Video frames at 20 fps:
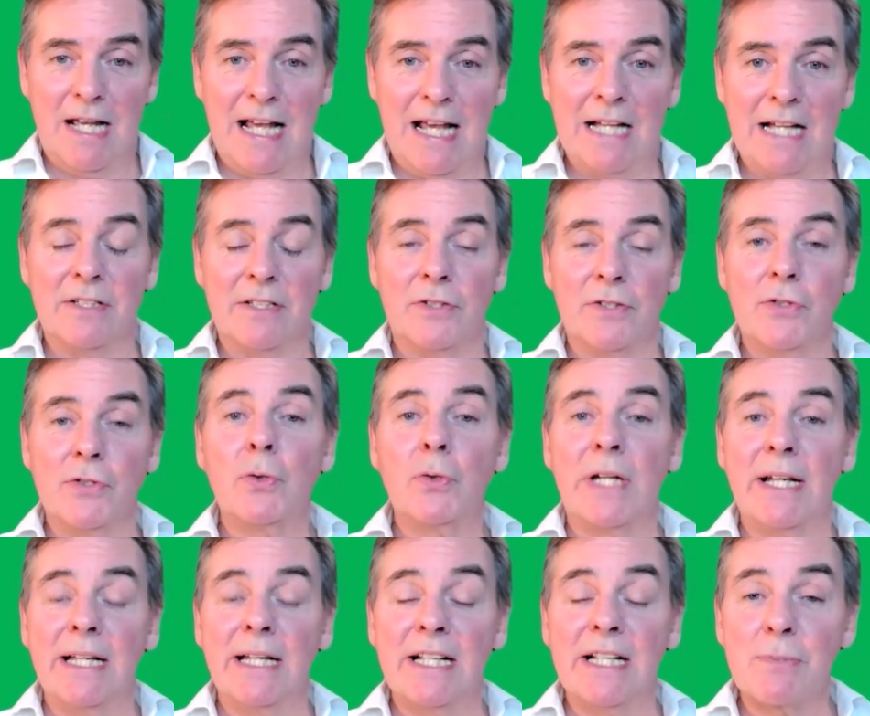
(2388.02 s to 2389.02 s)
And you
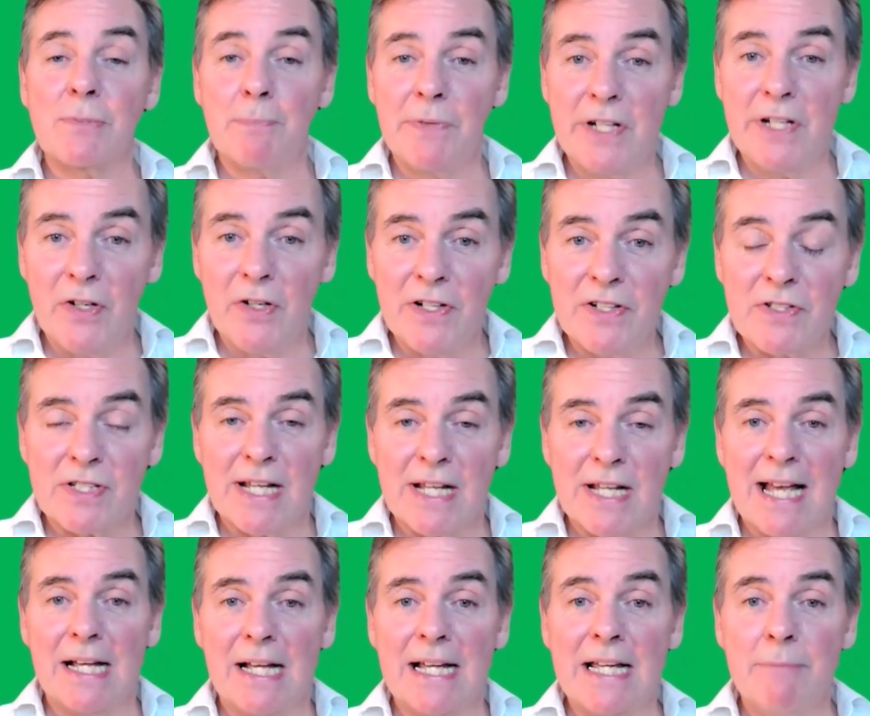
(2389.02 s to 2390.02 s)
can
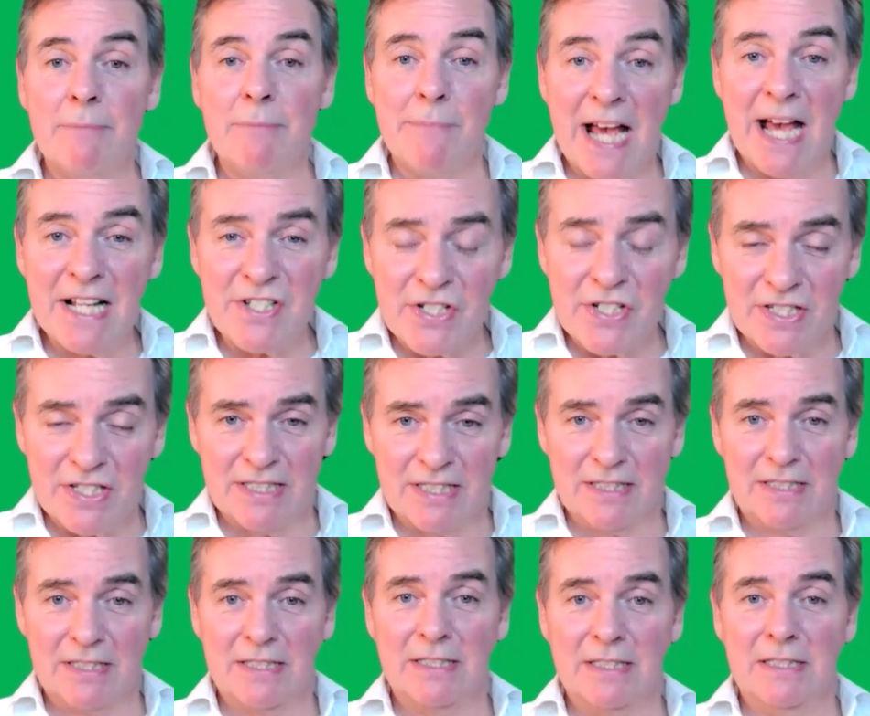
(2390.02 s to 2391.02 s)
imagine
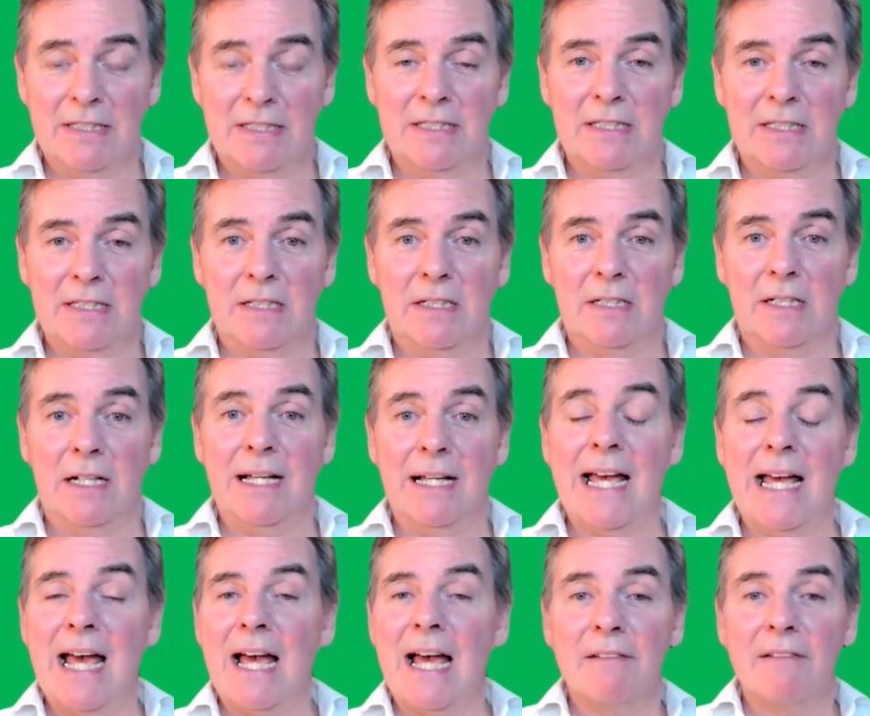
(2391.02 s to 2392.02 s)

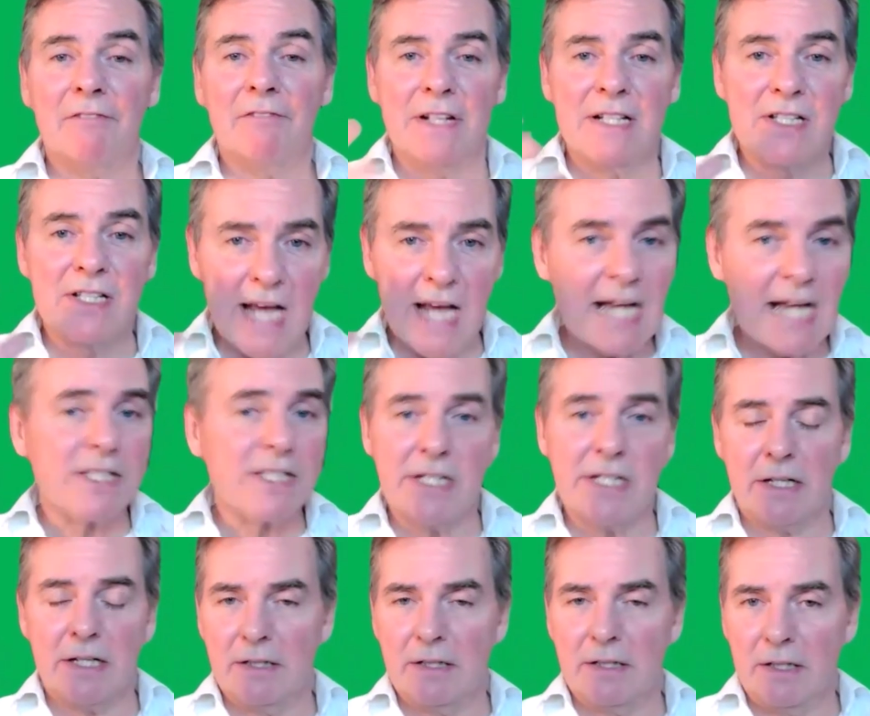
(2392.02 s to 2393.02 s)
a
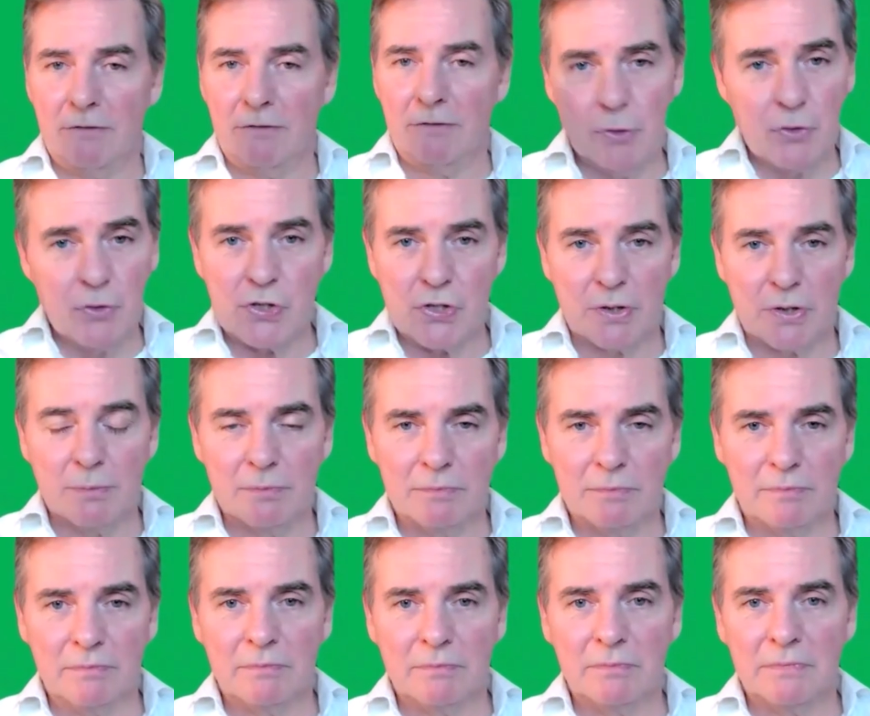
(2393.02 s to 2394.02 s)
fantastic future
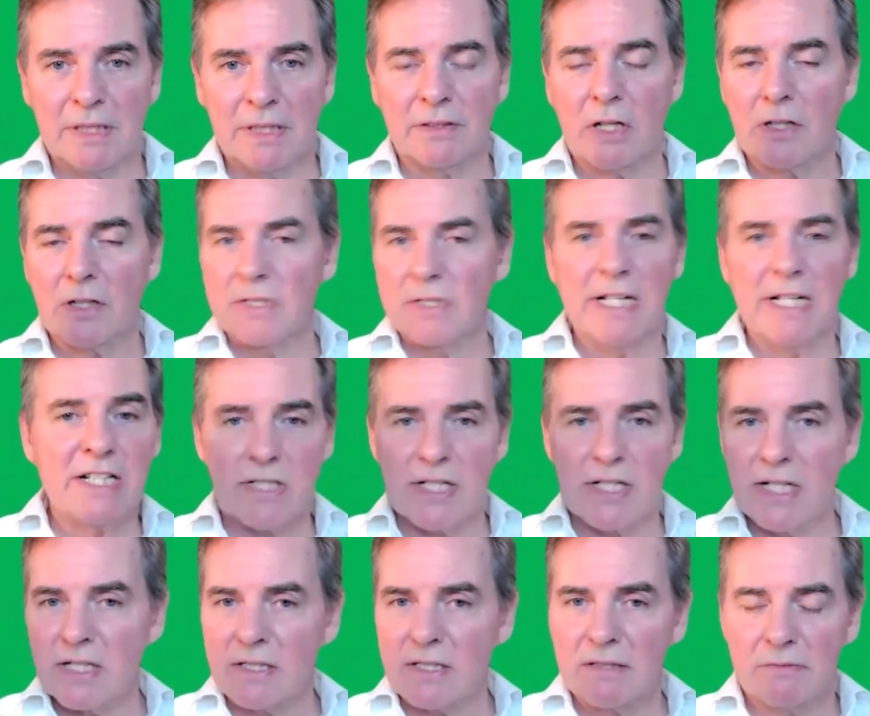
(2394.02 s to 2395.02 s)
that doesn't
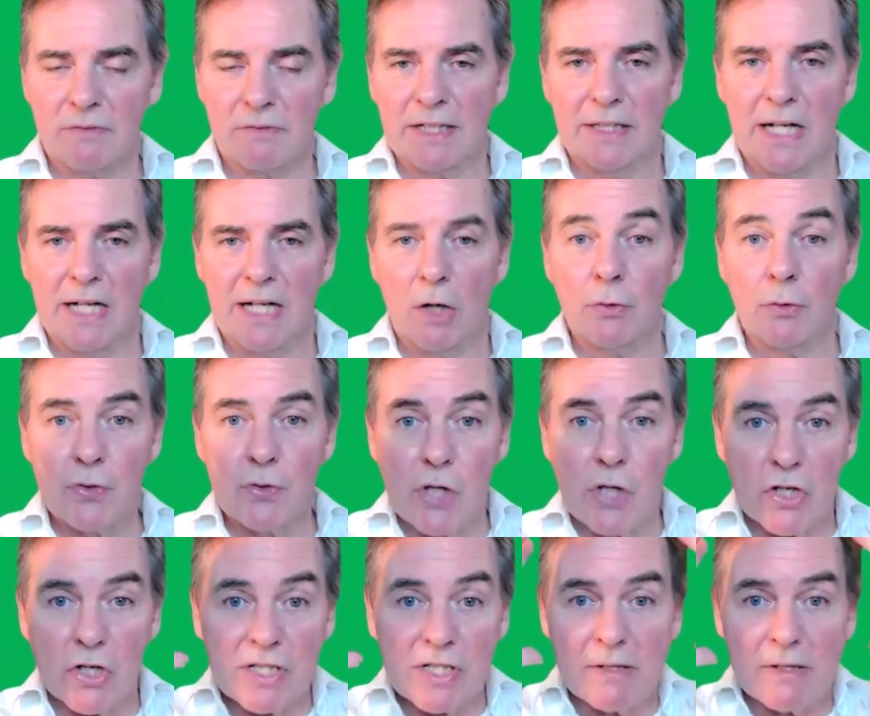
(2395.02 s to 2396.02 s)
exist right now. You
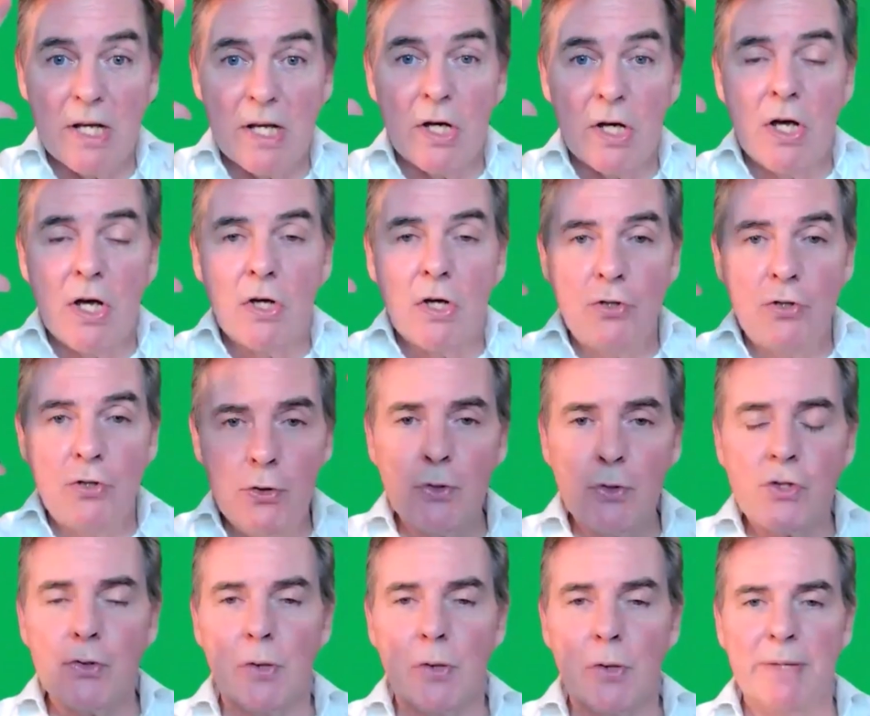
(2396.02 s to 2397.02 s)
just
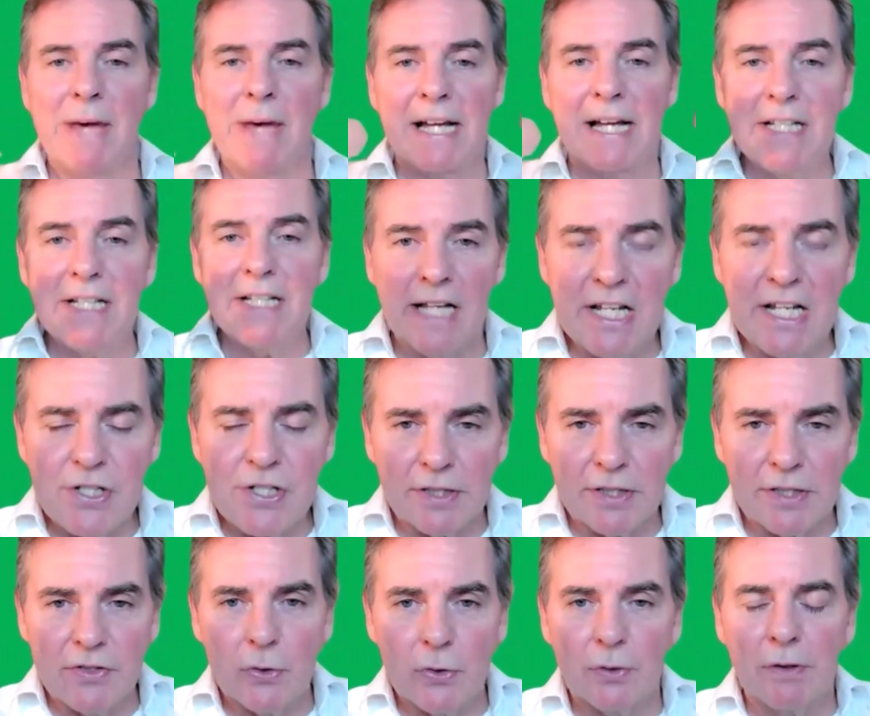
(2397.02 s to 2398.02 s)
use your
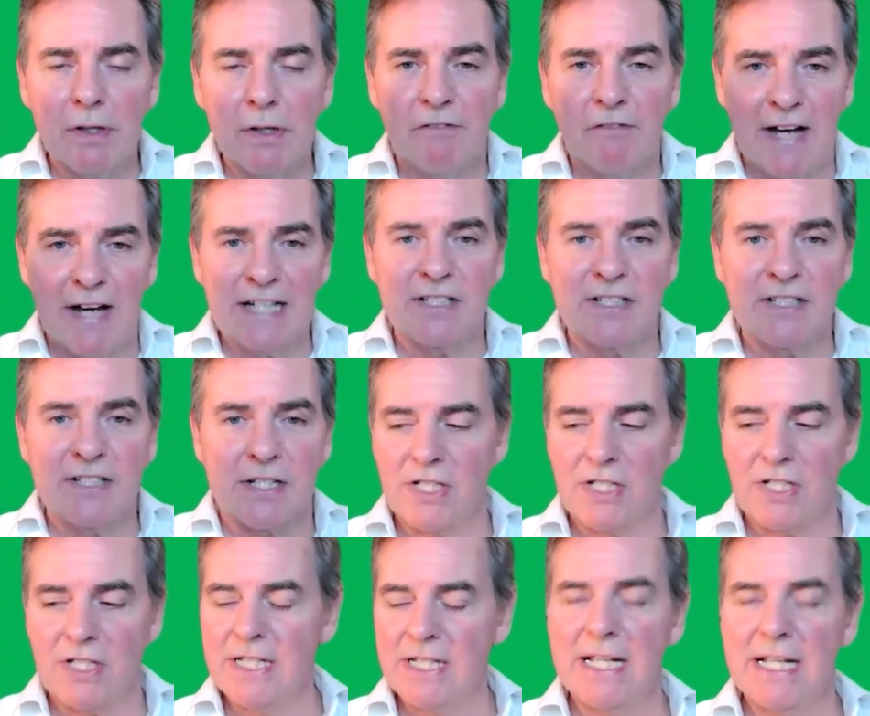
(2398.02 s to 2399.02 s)
imagination, your
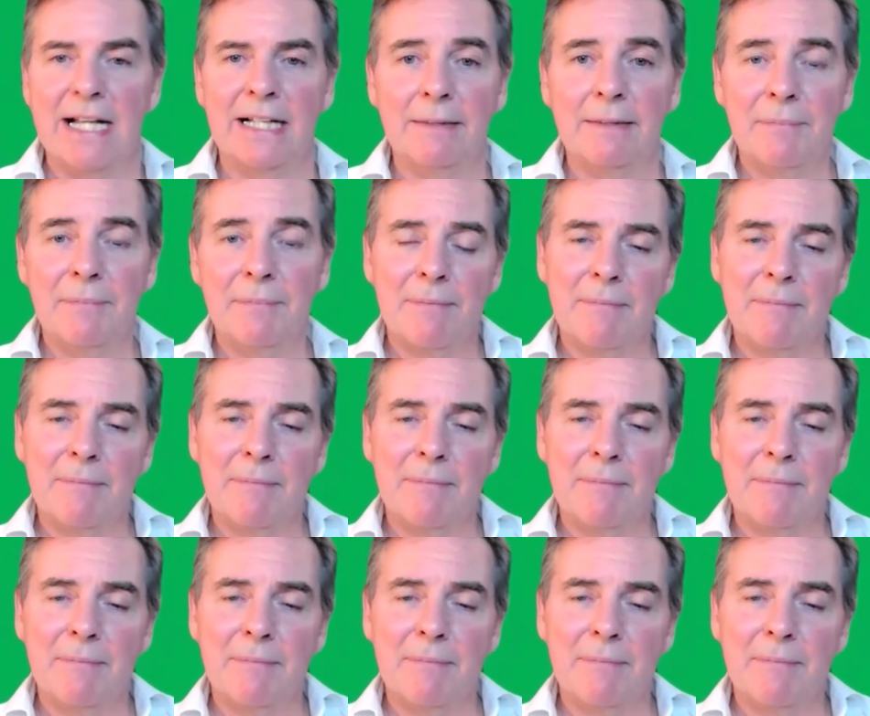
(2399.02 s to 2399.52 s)
fantasy, and